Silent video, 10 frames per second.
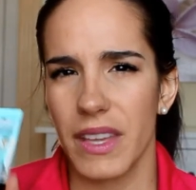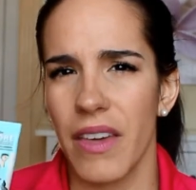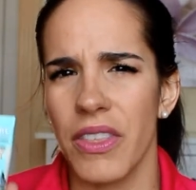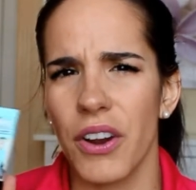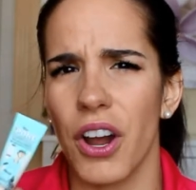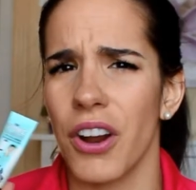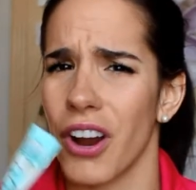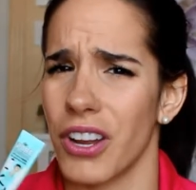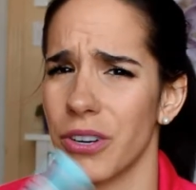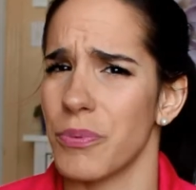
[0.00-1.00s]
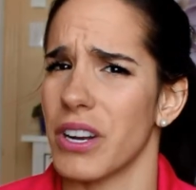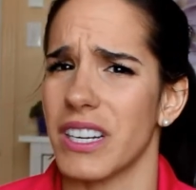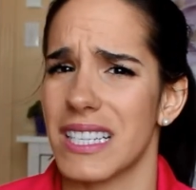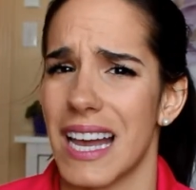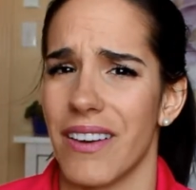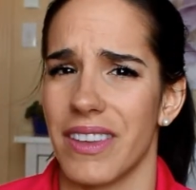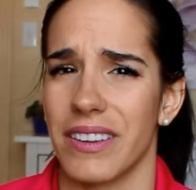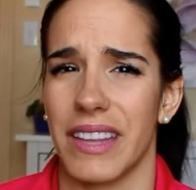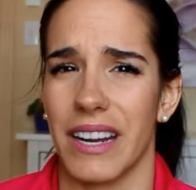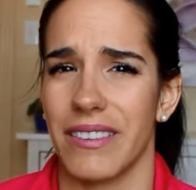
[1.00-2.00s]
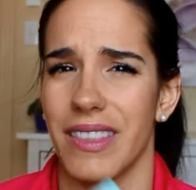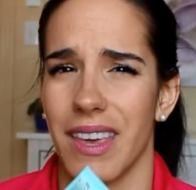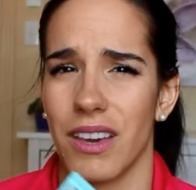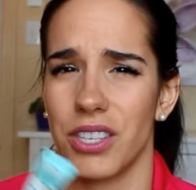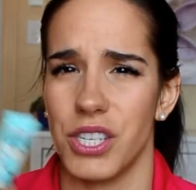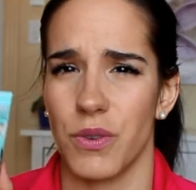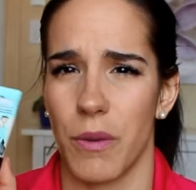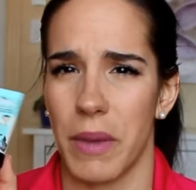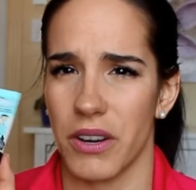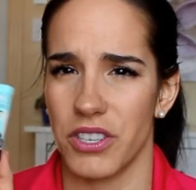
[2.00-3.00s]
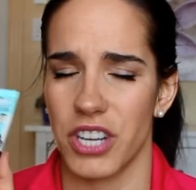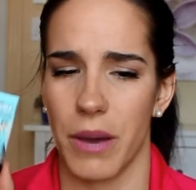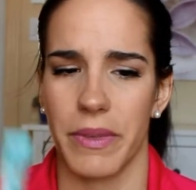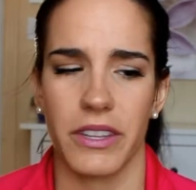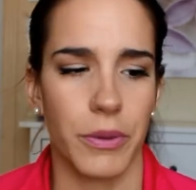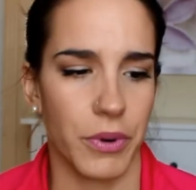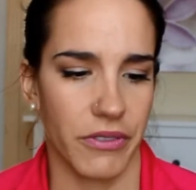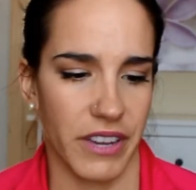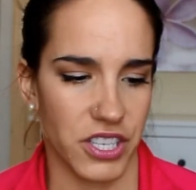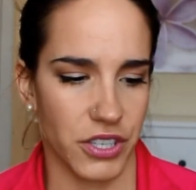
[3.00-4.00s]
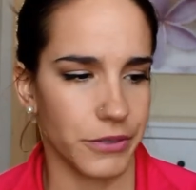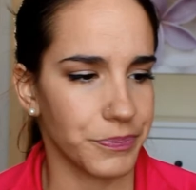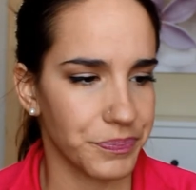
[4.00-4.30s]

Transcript: There are other products out there that I think do a better job than the Porefessional.